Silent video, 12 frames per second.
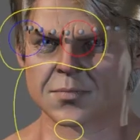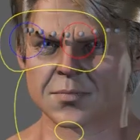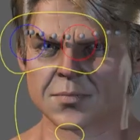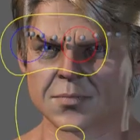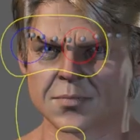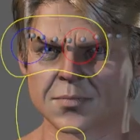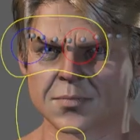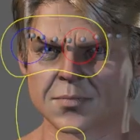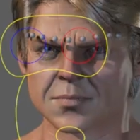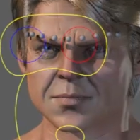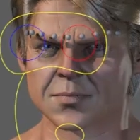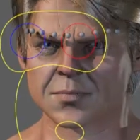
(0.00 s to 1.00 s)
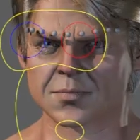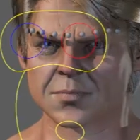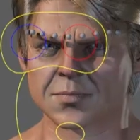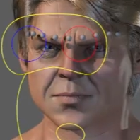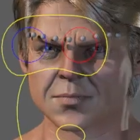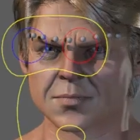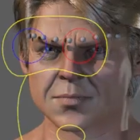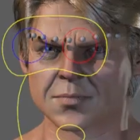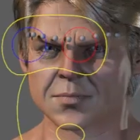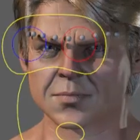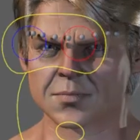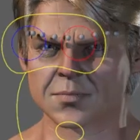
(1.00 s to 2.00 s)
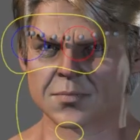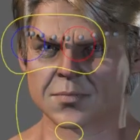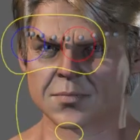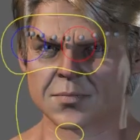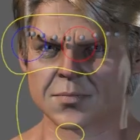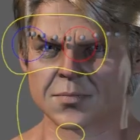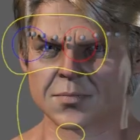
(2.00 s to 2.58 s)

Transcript: (no one is talking)